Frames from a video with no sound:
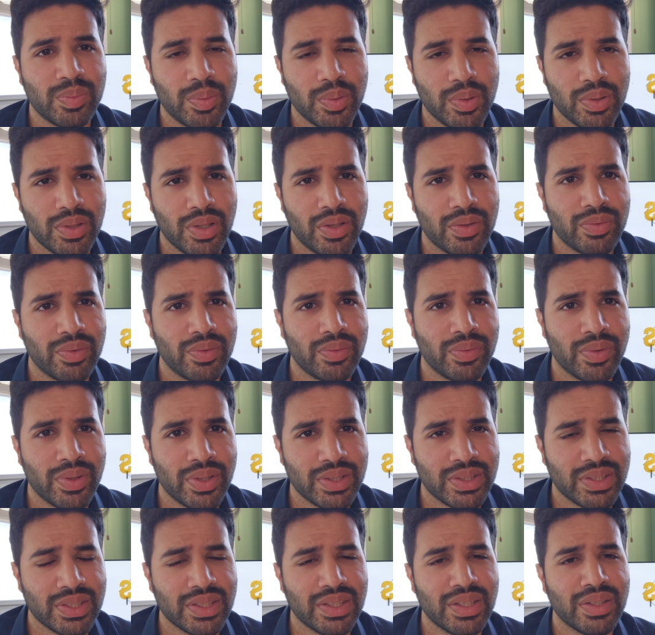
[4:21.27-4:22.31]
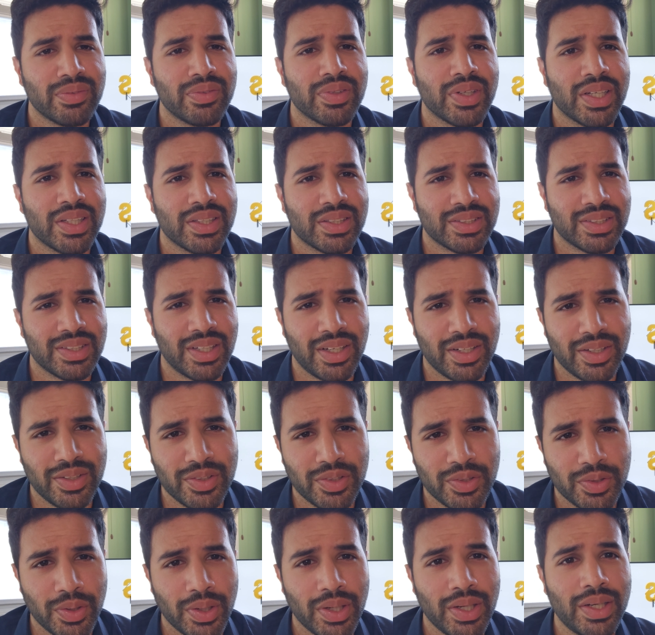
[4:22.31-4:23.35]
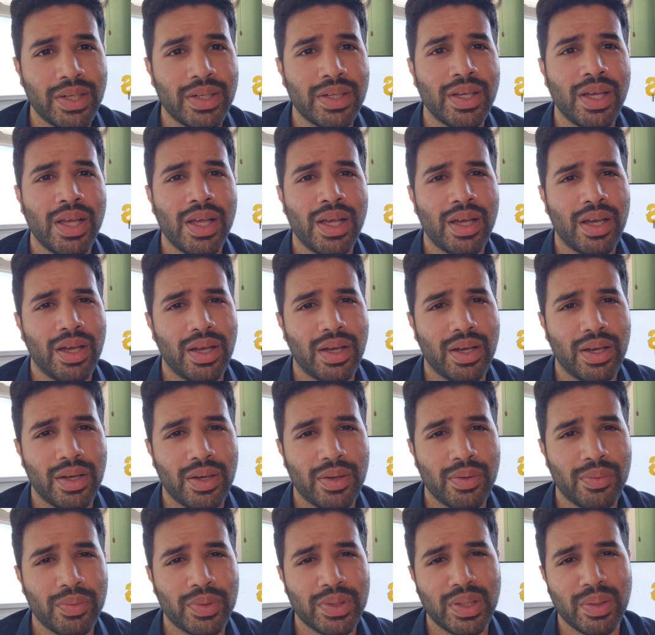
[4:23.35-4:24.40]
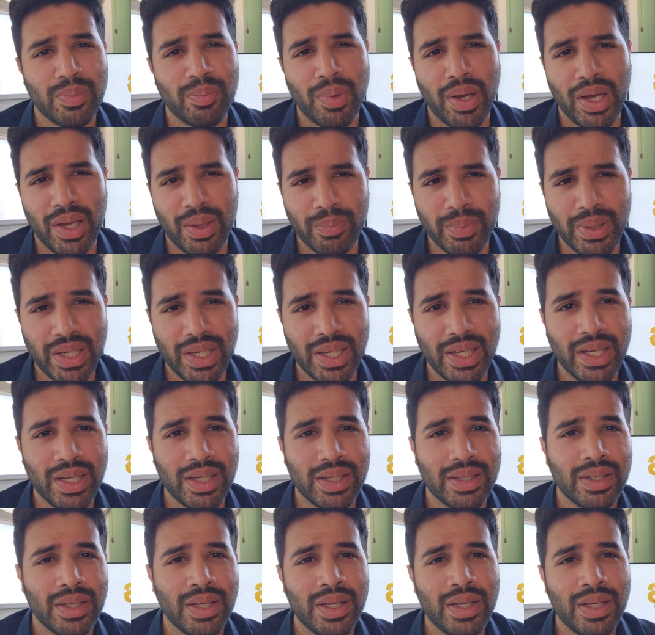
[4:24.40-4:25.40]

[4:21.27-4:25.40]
pulled off a very significant sign-in trade with the Miami Heat.